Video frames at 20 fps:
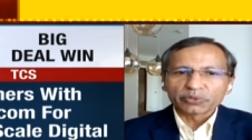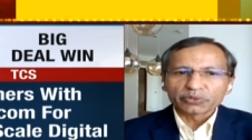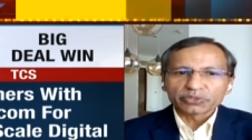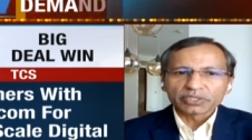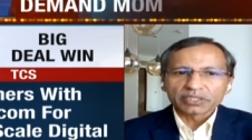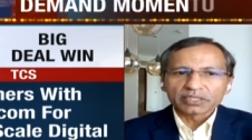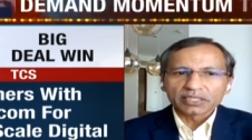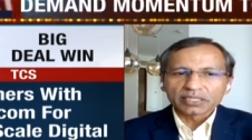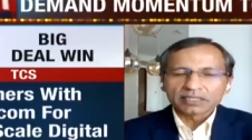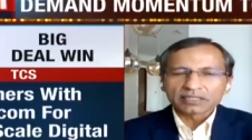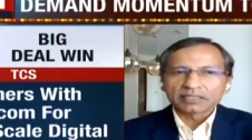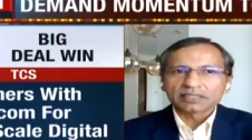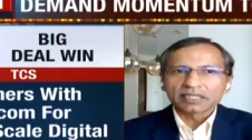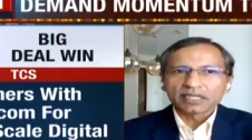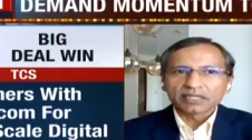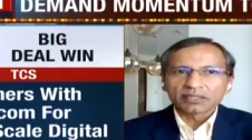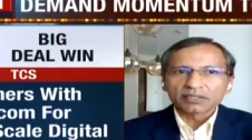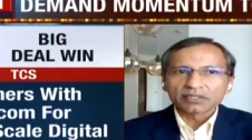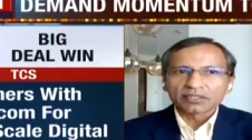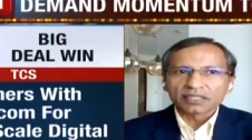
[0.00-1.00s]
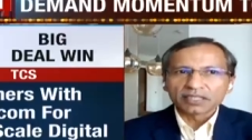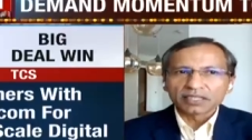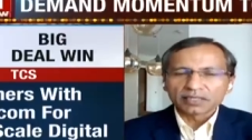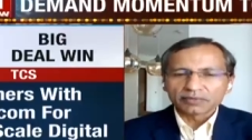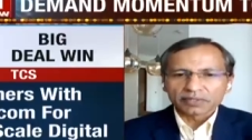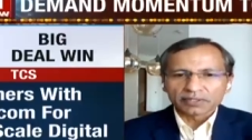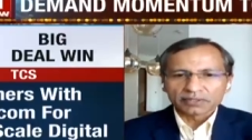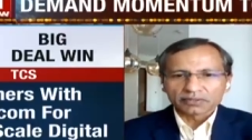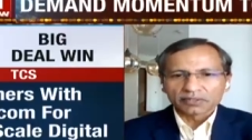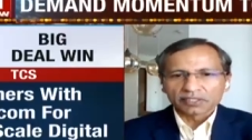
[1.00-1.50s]
promotion that's done on the
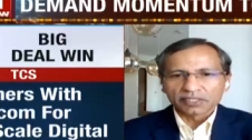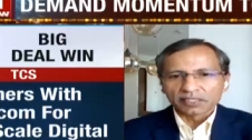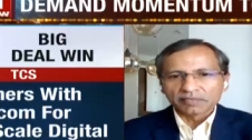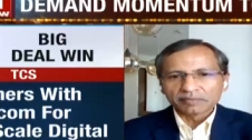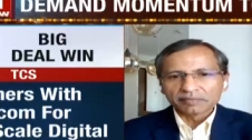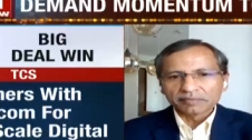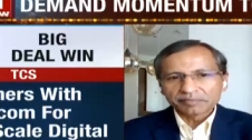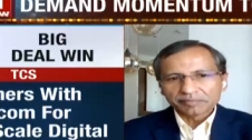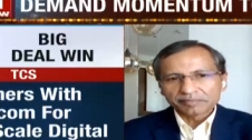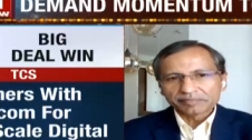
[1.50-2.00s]
networks today.